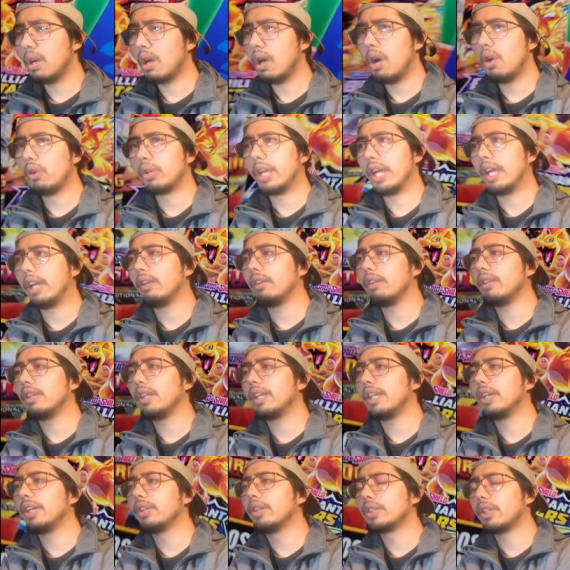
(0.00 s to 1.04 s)
Okay,
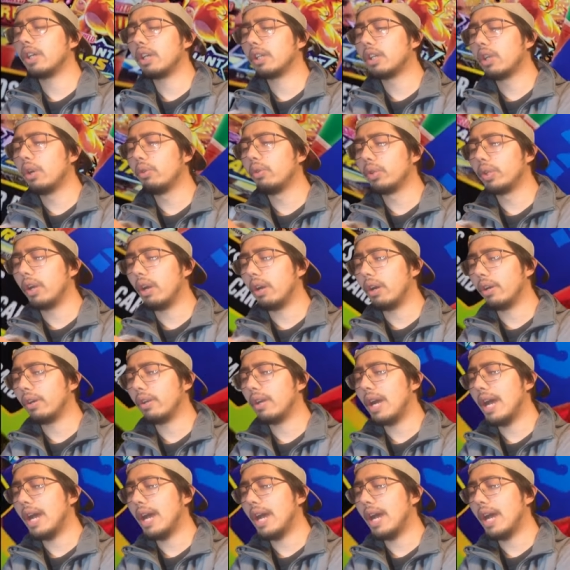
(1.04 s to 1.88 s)
here's our code card.